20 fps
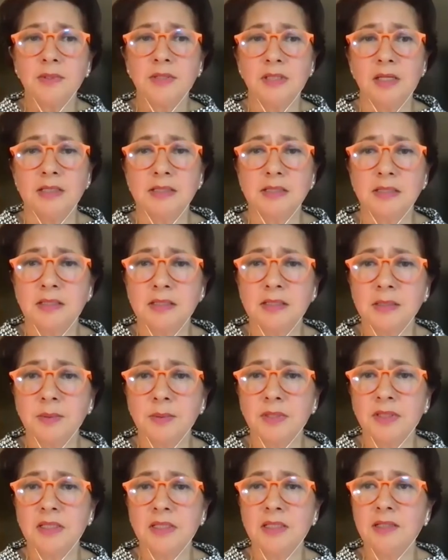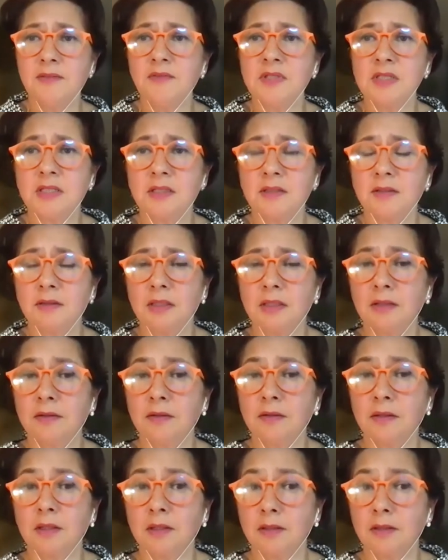yes, Elizabeth leaves in
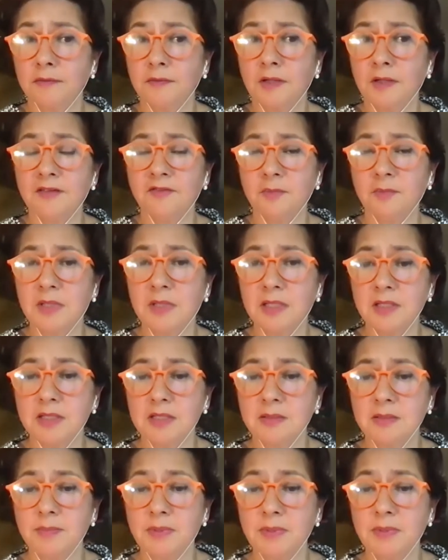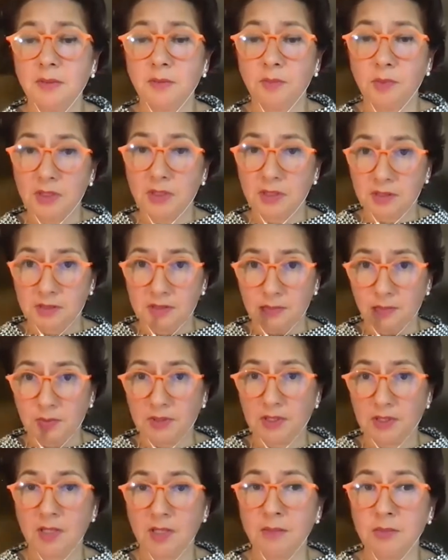5 minutes. We will
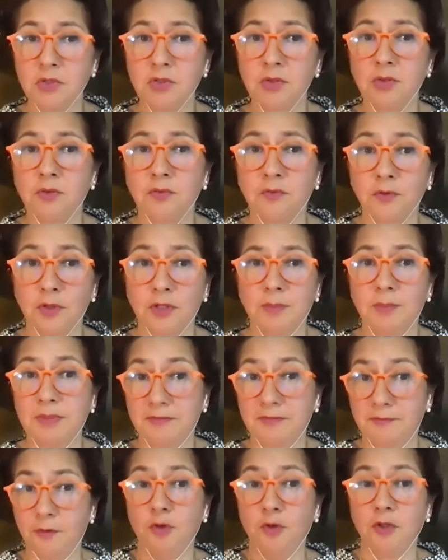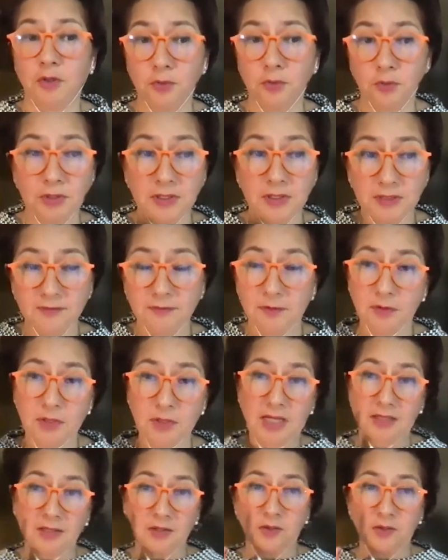come to you before you leave to
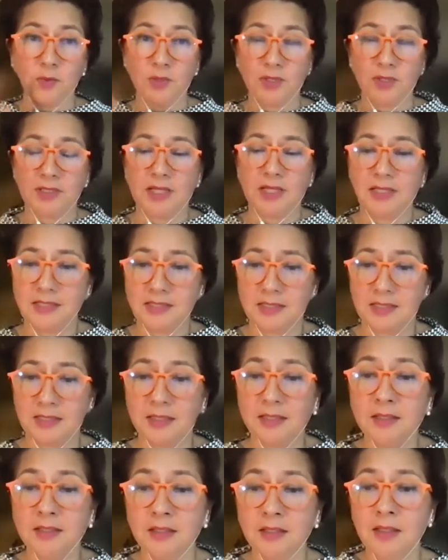ask you one last thing.